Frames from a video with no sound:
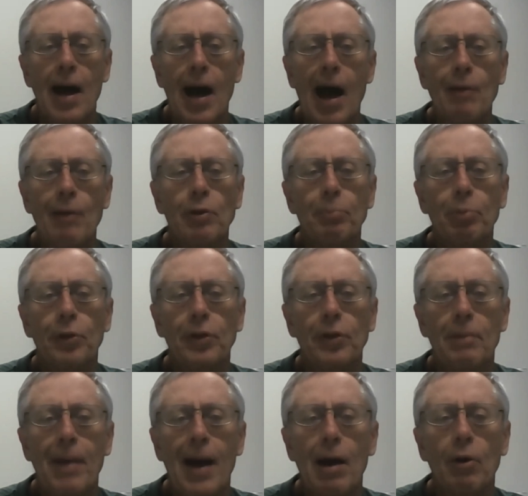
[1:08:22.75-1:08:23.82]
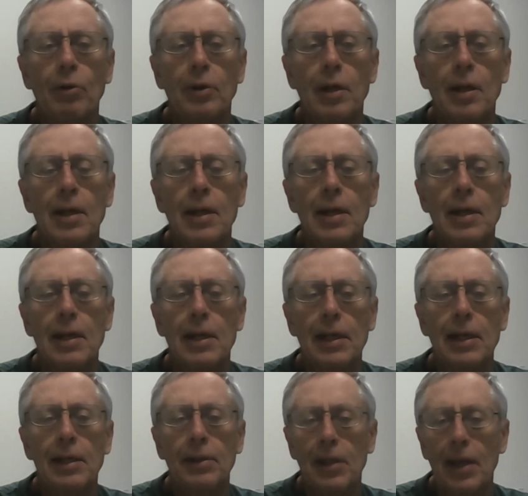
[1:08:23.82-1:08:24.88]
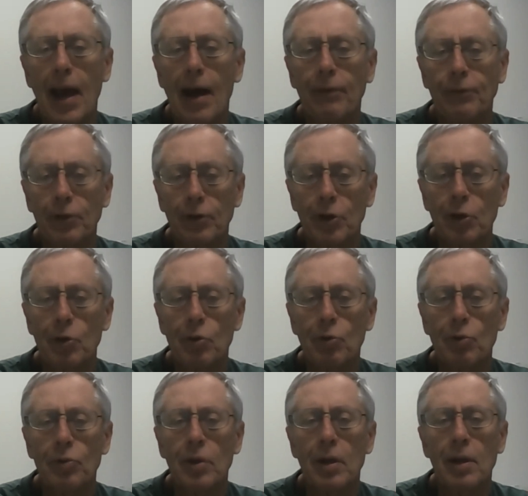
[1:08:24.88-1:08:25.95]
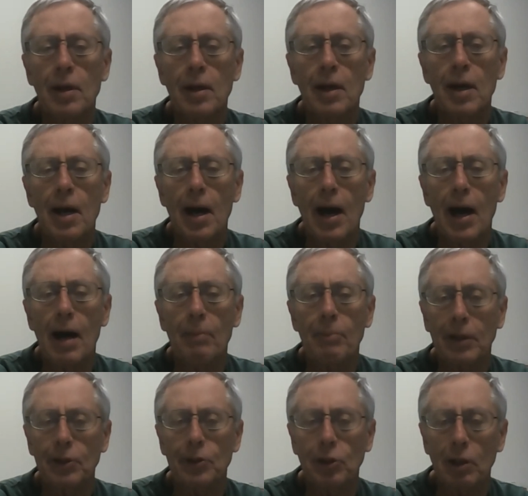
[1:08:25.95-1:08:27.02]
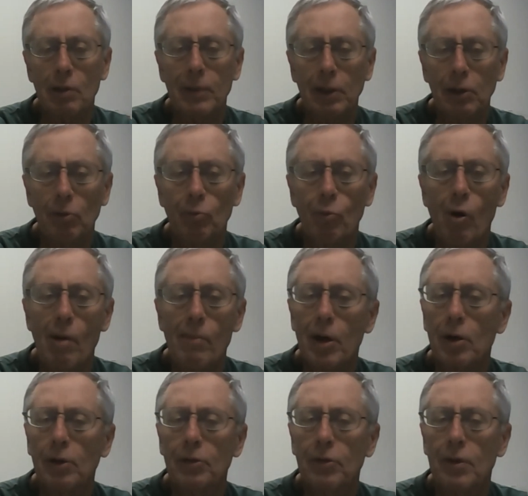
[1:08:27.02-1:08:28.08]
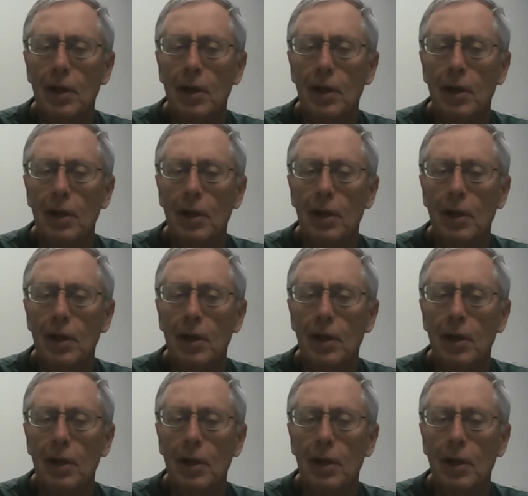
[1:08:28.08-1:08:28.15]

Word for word: I would put them out in the afternoon um, because it's going to be a little warmer.